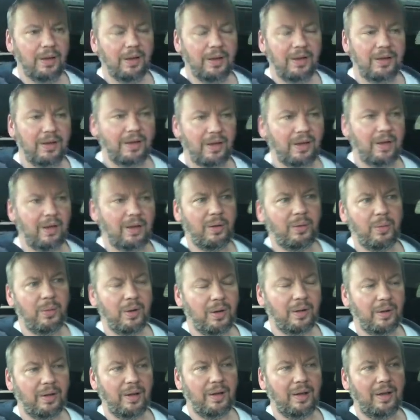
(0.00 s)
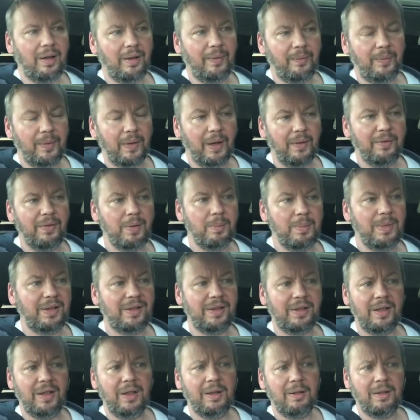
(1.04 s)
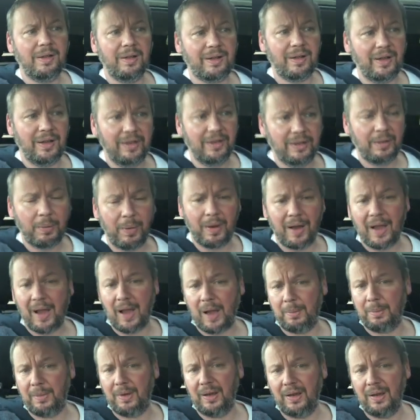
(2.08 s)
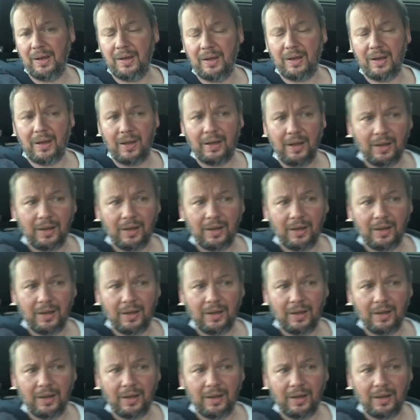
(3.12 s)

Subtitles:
So, other mysterious things that were happening.